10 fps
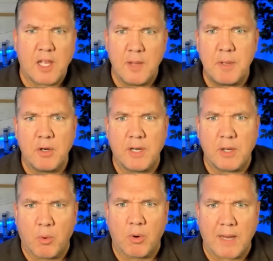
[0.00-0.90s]
community
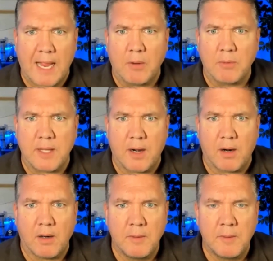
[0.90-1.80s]
org out
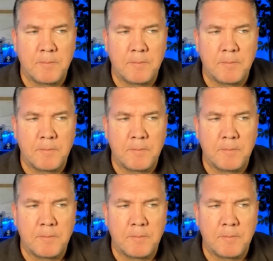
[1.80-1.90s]
there